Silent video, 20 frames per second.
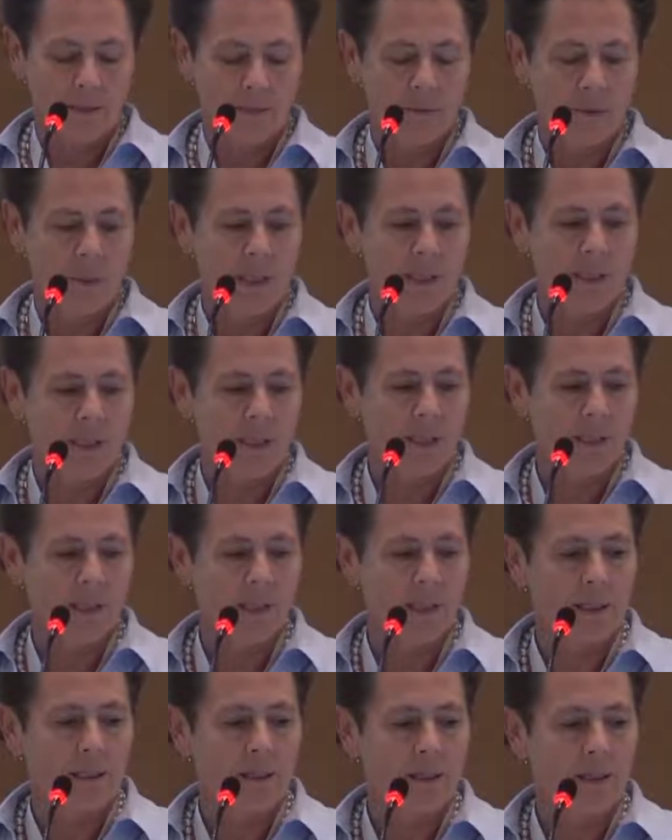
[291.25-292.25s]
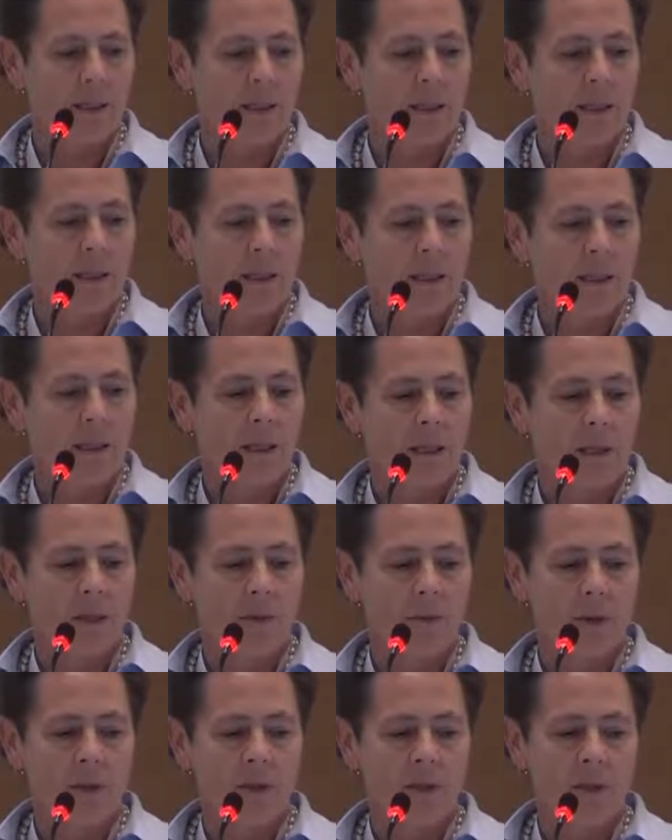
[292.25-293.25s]
projects in
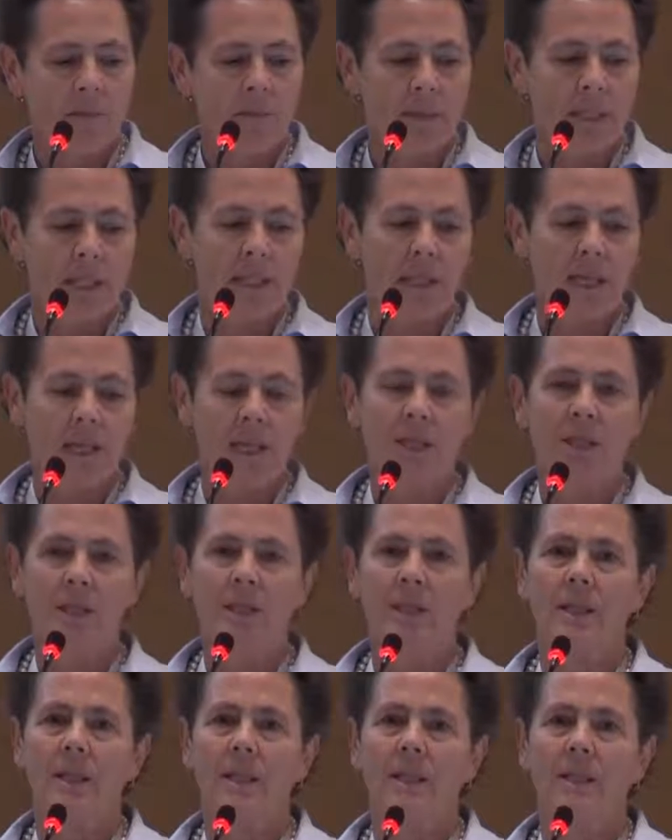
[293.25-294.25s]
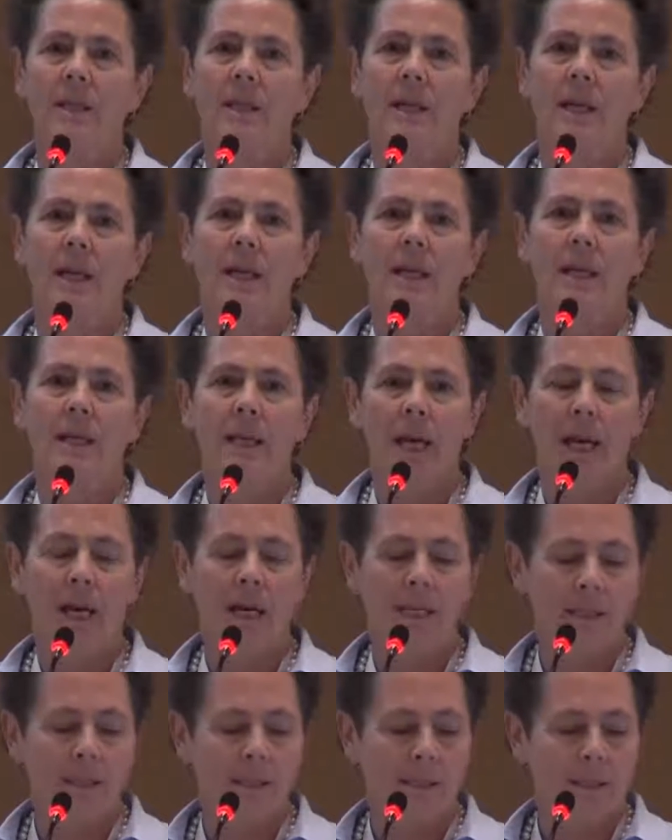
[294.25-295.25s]
corrosion mitigation,
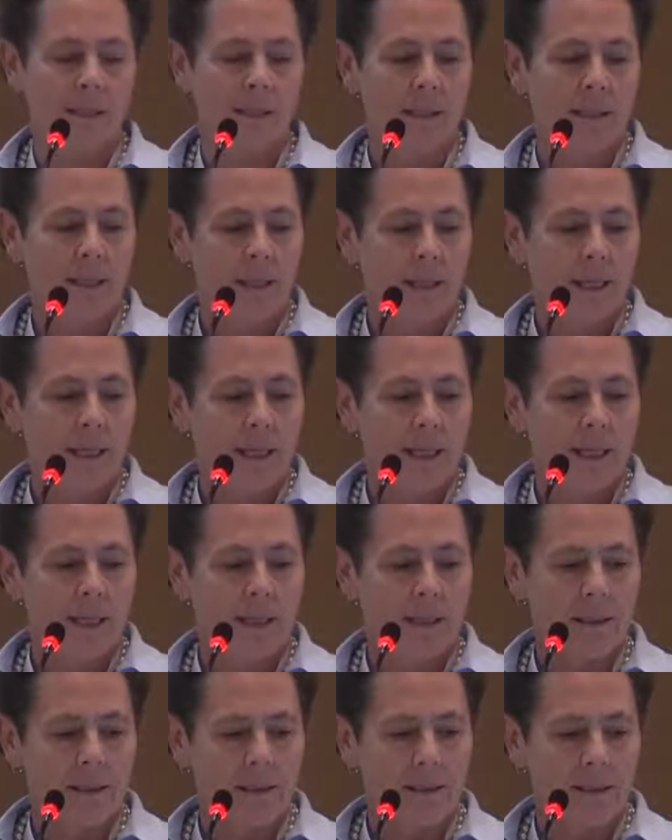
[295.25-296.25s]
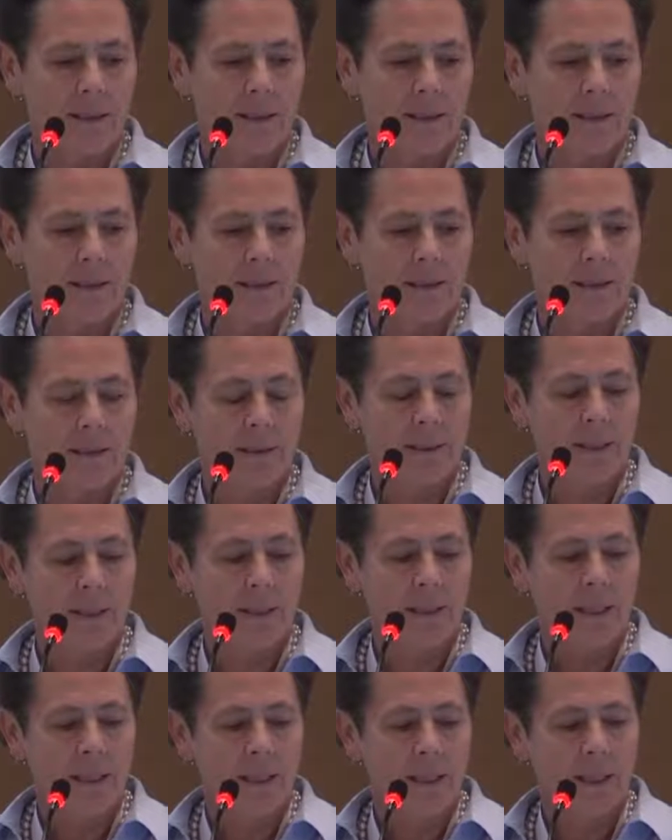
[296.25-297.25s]
gas handling,
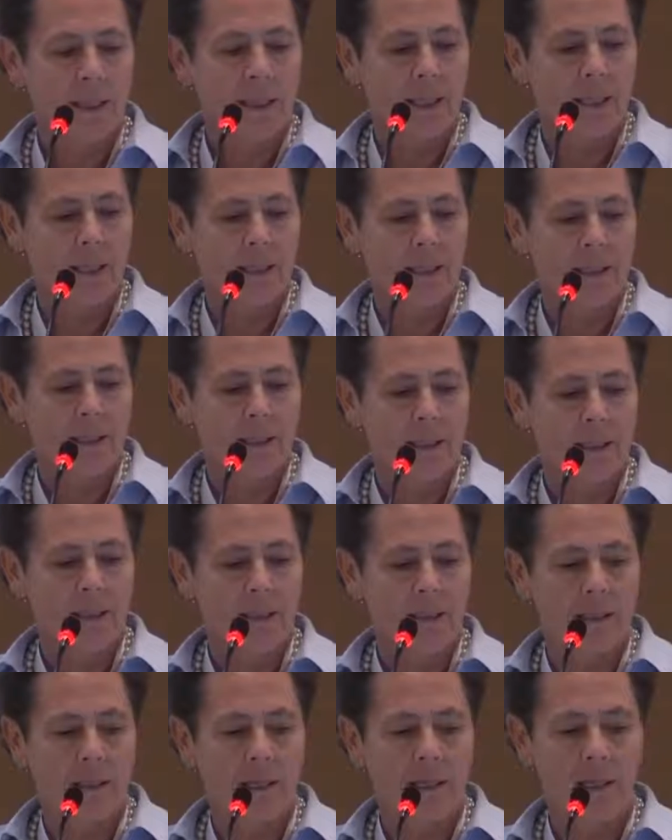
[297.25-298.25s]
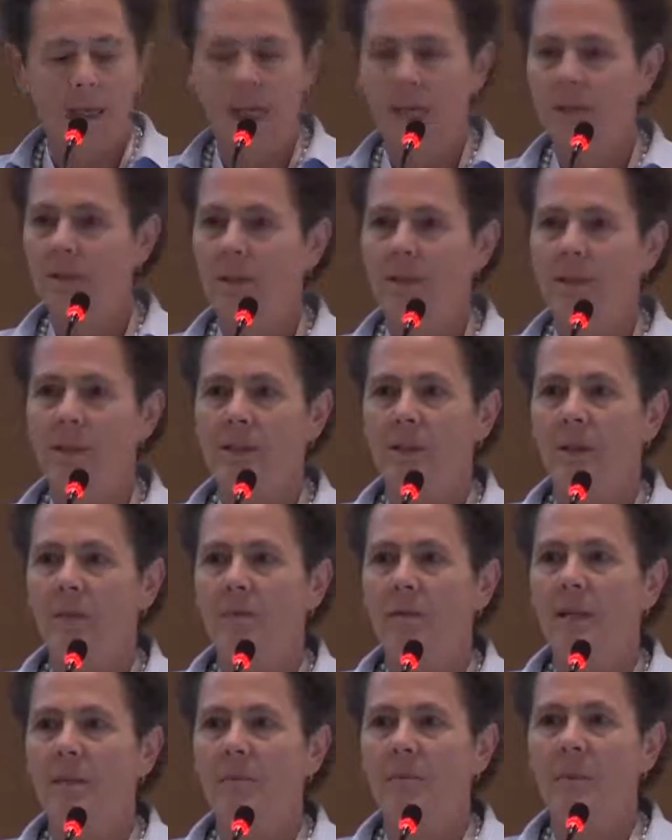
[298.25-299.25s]
and hydrogen
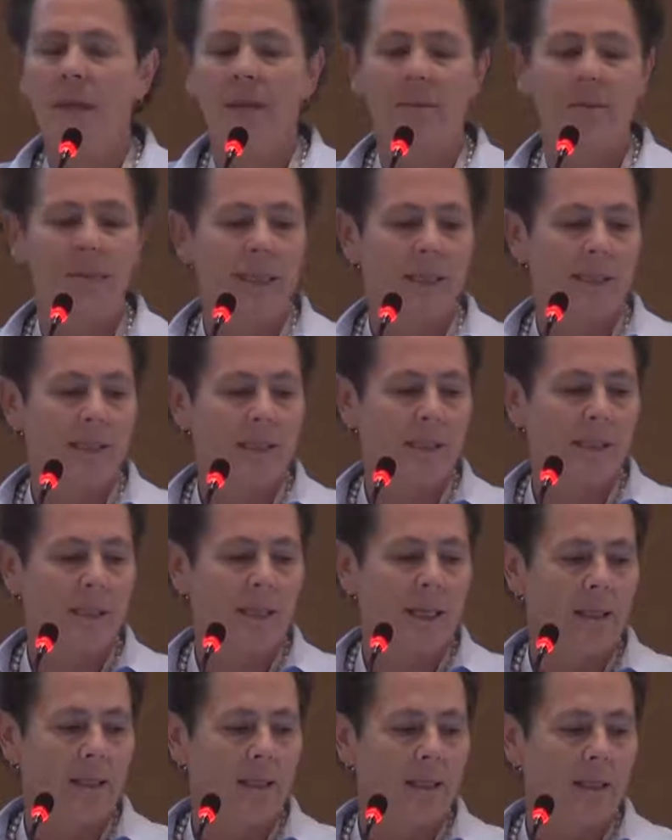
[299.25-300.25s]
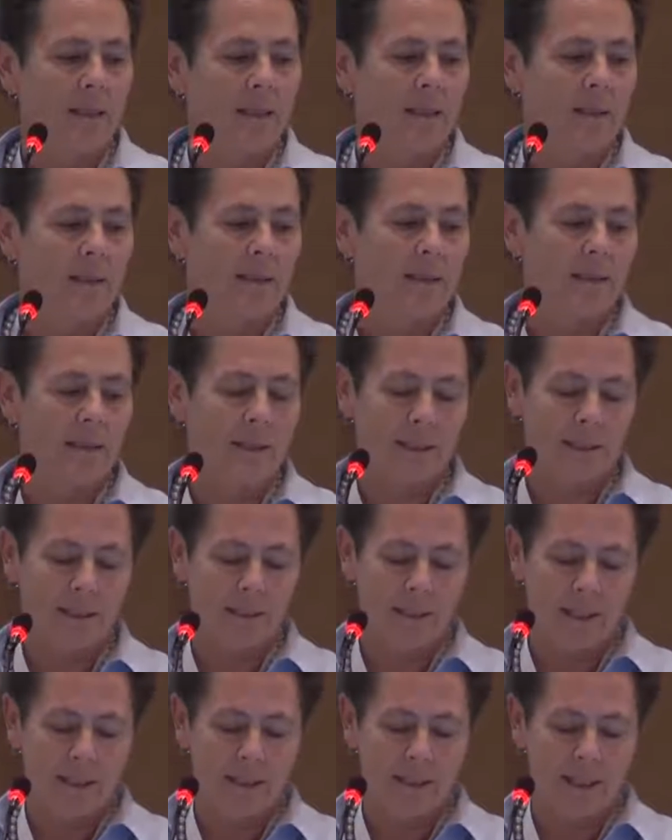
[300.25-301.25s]
sulfide abatement and scaling and
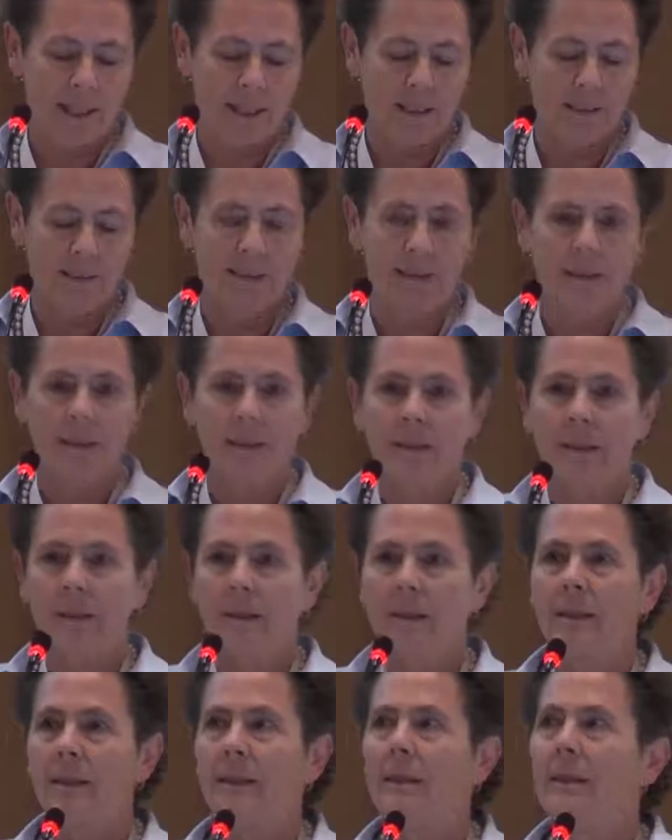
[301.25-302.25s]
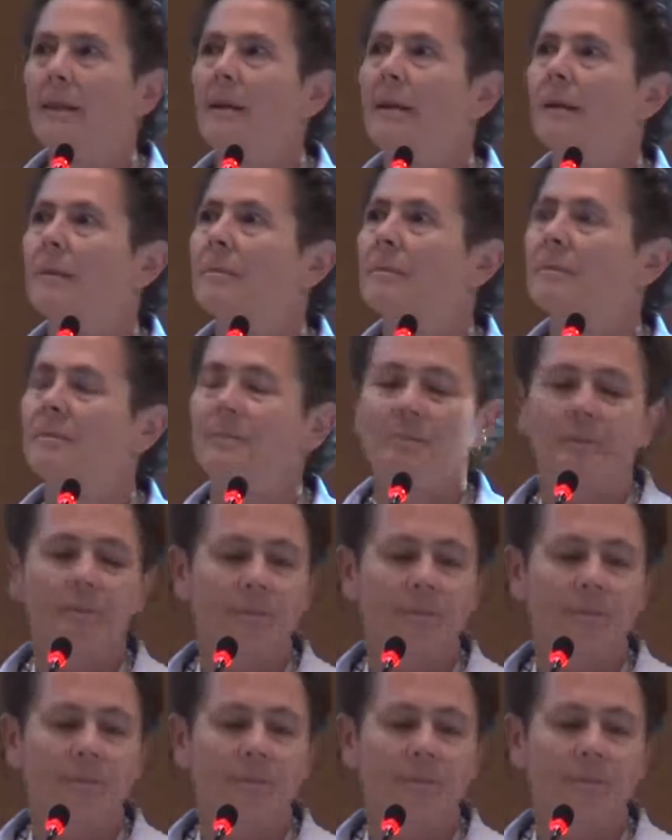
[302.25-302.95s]
things like that. I'm